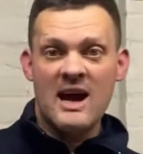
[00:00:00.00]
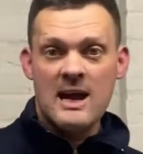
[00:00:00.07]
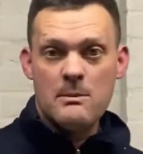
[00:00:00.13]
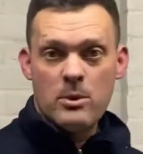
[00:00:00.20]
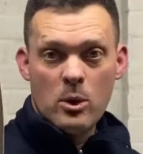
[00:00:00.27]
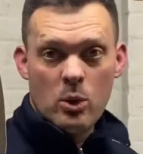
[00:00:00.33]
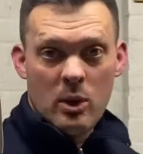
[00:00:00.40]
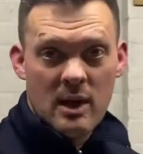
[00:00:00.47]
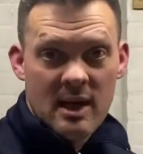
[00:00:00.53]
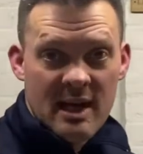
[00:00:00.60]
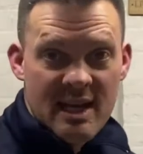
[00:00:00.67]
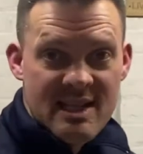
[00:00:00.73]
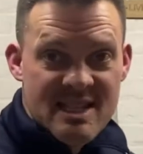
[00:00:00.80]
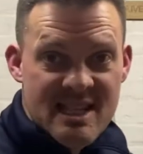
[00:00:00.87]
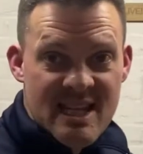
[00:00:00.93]
table.
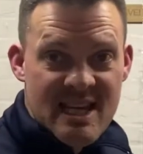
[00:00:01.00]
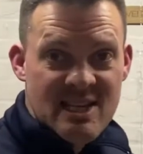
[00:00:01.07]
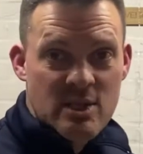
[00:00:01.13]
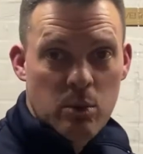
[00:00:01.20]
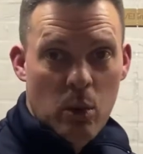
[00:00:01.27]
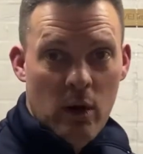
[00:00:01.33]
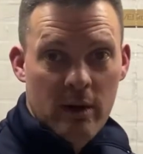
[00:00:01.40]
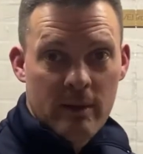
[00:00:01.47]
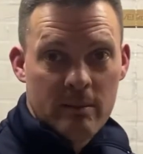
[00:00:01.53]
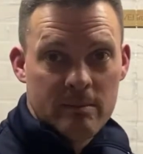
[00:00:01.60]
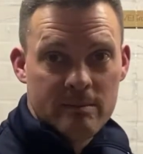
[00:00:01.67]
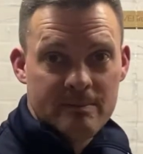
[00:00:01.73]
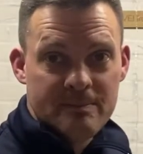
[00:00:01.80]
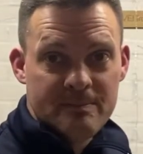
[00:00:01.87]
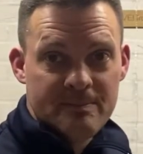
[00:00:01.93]
It's this one.
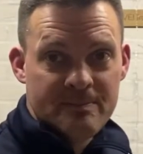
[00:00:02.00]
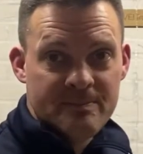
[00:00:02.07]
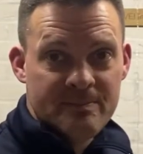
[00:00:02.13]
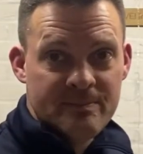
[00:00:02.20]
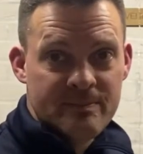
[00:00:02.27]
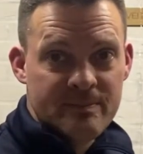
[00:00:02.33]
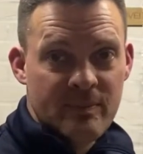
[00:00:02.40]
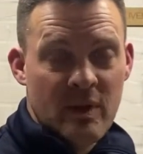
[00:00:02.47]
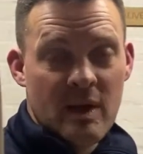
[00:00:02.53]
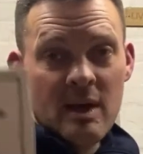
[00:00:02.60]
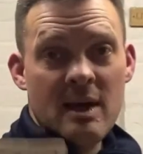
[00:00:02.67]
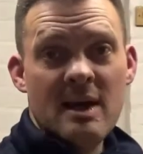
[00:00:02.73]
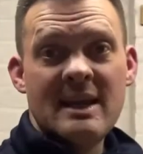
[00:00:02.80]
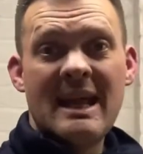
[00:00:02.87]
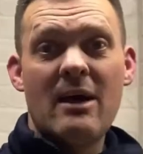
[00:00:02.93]

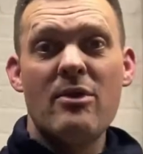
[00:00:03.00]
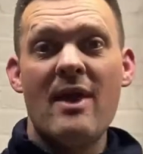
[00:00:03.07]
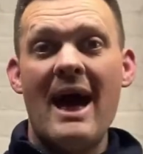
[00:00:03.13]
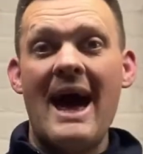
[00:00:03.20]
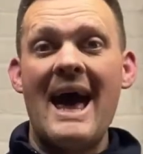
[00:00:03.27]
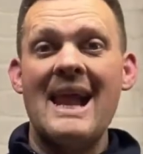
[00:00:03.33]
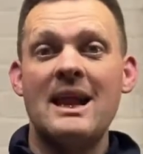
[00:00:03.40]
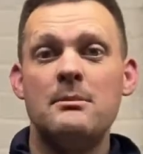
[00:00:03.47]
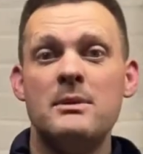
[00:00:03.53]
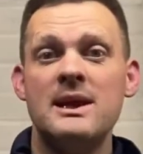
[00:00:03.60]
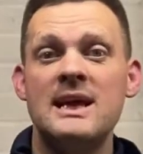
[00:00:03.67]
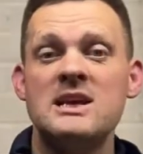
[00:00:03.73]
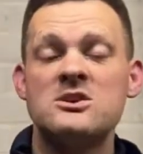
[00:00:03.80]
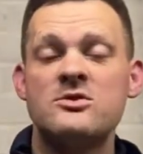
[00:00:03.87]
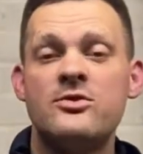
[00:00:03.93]
Now that
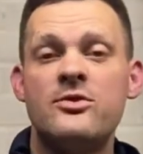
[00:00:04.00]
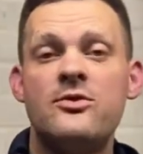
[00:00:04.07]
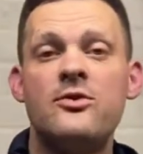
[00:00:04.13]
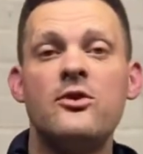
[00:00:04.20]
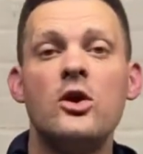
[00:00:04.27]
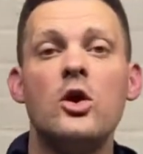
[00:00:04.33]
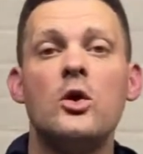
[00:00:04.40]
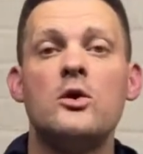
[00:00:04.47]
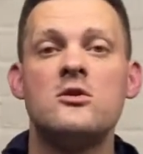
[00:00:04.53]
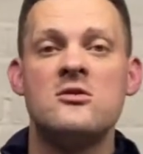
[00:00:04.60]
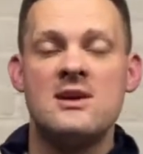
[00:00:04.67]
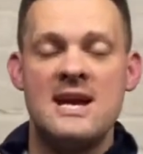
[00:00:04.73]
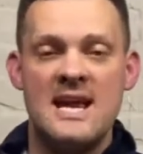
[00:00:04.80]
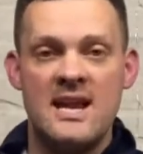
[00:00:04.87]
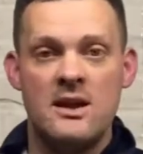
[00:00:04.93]
element is
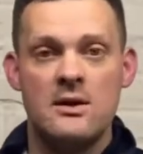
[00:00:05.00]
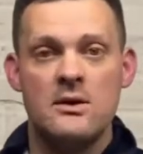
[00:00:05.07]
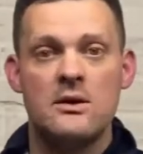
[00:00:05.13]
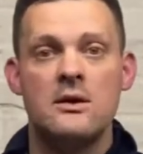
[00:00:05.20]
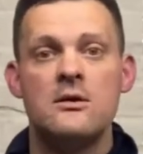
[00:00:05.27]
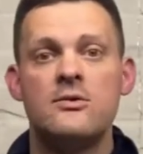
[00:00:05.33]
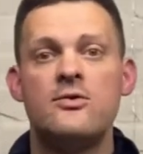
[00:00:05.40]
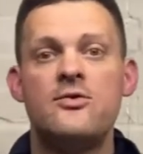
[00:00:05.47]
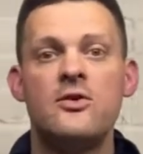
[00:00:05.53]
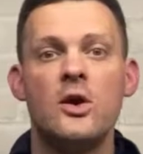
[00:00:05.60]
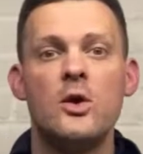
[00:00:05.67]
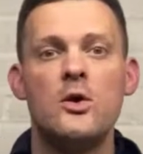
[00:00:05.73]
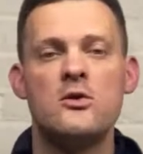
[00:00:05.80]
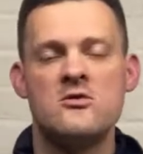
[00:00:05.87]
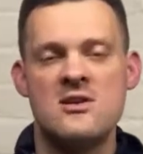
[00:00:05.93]
fluorine.
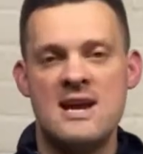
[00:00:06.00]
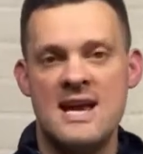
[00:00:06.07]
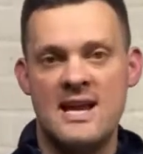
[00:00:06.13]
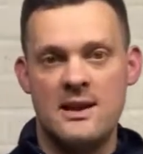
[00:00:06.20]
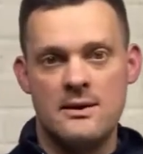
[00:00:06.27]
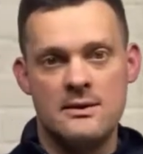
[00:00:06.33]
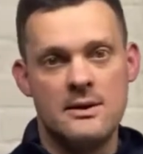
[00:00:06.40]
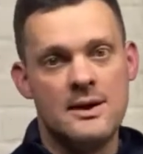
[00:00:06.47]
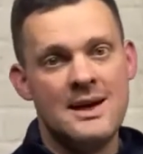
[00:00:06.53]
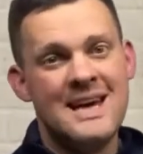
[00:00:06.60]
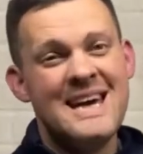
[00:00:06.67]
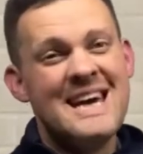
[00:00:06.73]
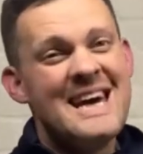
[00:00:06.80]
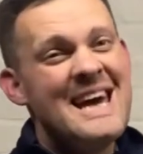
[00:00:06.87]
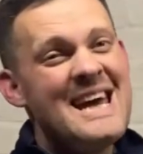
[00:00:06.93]
Fluorine.
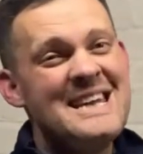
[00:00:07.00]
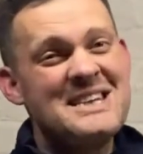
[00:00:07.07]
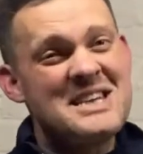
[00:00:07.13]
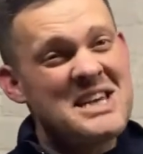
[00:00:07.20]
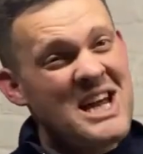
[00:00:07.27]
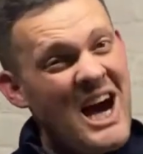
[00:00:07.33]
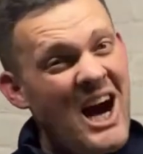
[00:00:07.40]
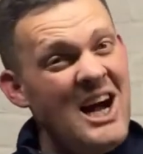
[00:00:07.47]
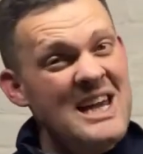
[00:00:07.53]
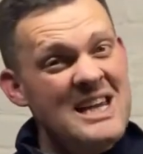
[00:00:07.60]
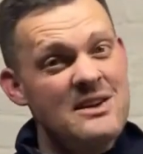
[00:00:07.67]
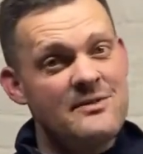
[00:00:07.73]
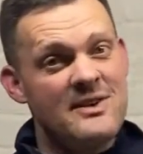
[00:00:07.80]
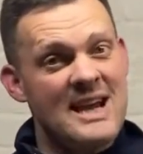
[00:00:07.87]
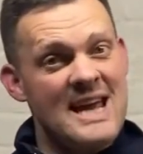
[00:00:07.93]
It's
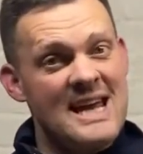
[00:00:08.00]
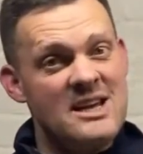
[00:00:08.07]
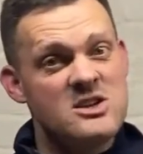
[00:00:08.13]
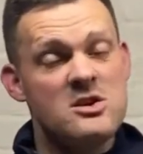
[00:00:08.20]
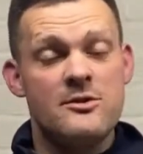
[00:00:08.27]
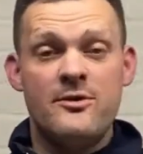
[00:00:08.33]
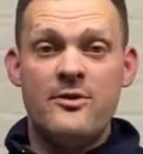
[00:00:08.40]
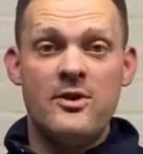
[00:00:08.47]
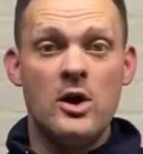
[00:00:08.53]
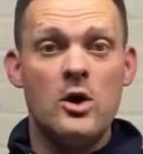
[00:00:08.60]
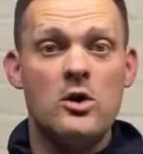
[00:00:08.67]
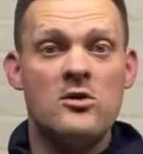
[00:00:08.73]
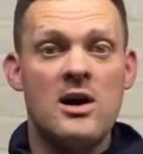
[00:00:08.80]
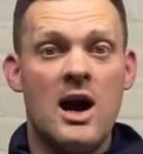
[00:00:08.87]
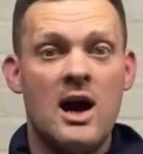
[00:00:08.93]
kind of linked to
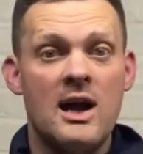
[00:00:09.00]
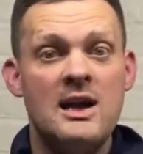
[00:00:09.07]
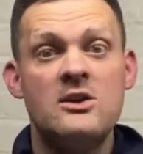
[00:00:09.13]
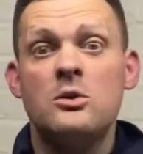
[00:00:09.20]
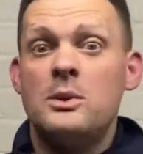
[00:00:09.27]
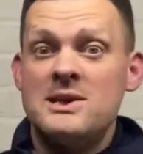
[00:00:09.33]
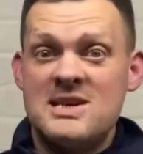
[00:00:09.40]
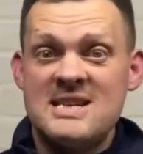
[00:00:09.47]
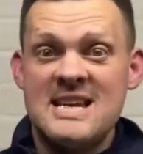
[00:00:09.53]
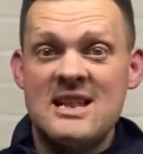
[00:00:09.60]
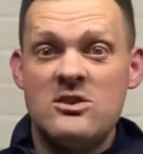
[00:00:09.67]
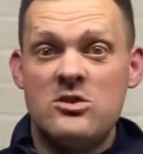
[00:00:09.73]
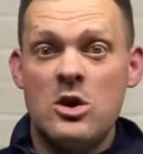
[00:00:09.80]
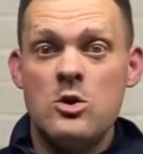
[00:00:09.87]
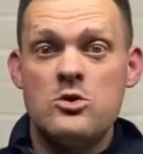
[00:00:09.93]
fluoride, which is
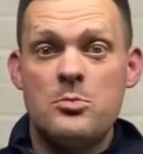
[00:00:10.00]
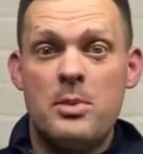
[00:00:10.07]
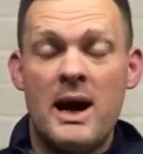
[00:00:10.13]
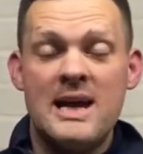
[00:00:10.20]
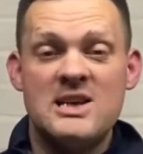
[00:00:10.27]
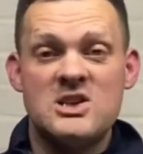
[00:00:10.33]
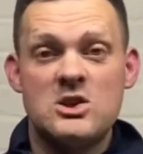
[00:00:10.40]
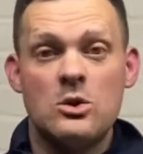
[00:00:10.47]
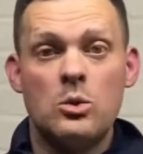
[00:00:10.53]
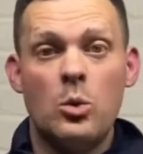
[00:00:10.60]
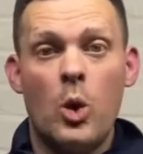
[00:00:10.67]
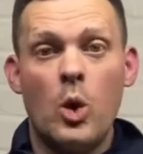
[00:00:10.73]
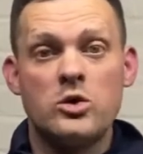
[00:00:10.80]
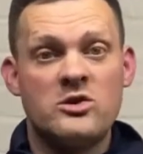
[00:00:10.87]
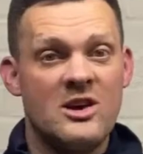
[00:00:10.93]
in toothpaste and
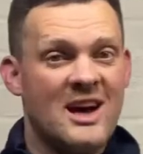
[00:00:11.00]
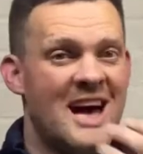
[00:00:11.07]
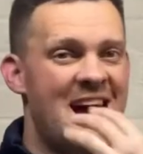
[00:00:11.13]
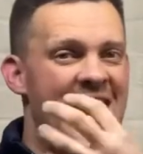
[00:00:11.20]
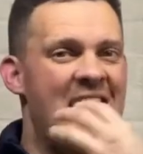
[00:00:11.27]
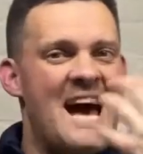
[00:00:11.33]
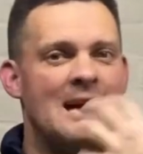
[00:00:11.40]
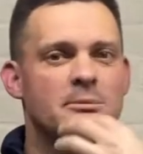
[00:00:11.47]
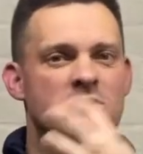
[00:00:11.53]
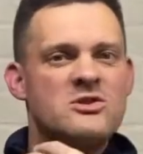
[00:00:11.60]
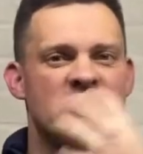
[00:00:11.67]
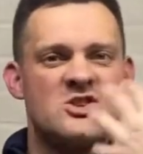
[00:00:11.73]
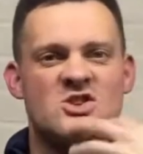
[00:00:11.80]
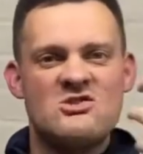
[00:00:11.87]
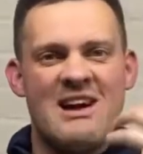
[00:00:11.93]
water. Helps
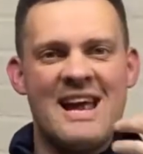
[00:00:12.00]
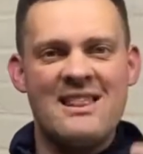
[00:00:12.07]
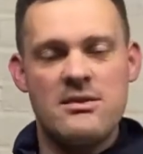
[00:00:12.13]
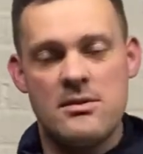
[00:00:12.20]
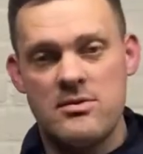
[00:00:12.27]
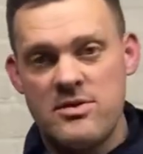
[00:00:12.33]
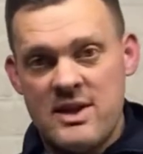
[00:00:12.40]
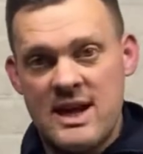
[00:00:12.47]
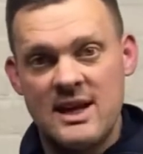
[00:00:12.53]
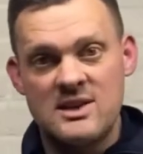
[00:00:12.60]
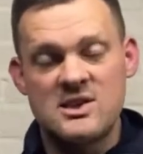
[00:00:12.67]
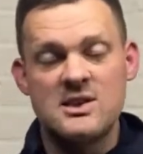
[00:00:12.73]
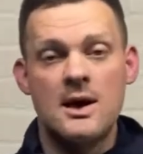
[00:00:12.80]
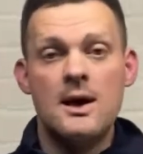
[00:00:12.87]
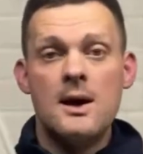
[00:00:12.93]
to strengthen
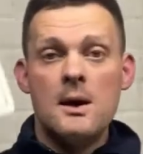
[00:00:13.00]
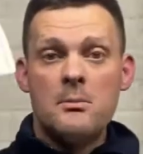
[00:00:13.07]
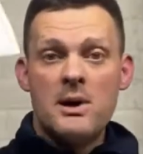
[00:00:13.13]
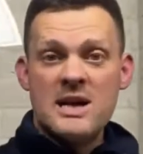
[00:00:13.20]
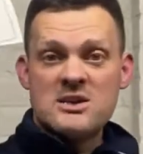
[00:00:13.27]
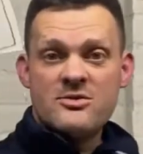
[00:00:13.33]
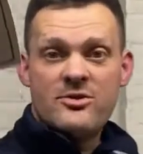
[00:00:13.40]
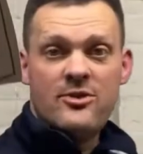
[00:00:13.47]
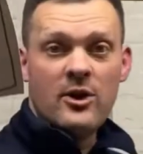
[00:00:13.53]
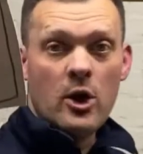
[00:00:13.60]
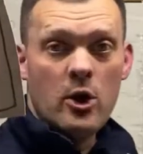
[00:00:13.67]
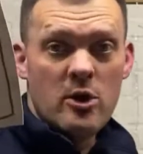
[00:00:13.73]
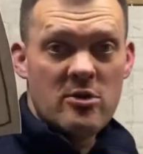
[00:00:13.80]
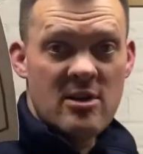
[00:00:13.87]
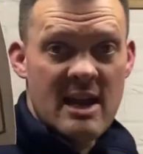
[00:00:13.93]
things. But it's
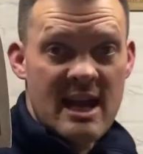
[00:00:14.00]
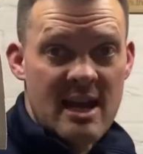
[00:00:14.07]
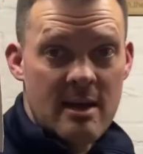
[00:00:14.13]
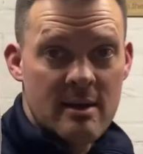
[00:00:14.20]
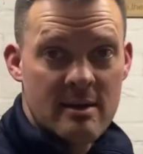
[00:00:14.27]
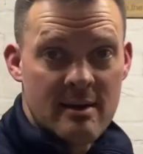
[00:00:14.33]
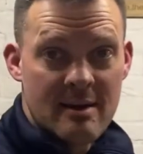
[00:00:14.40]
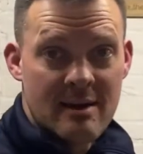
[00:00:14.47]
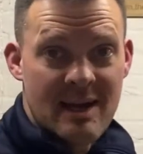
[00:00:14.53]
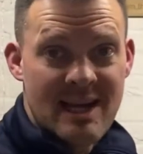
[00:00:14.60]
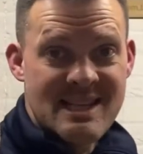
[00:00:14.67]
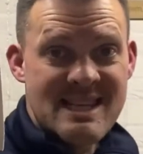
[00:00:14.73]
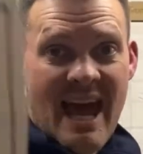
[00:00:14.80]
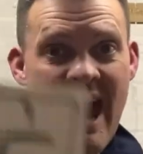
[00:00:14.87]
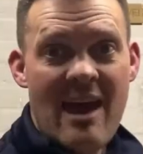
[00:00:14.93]
fluorine.
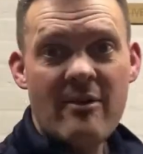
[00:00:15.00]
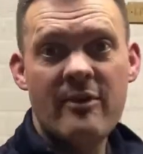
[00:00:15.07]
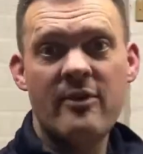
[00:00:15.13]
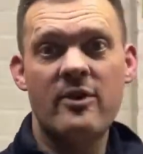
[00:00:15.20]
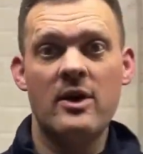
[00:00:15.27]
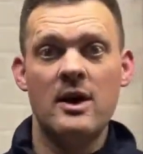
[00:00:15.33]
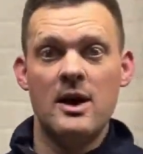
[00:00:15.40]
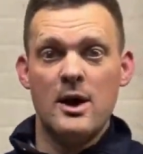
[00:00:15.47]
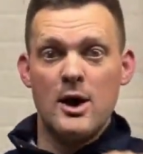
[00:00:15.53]
It's F.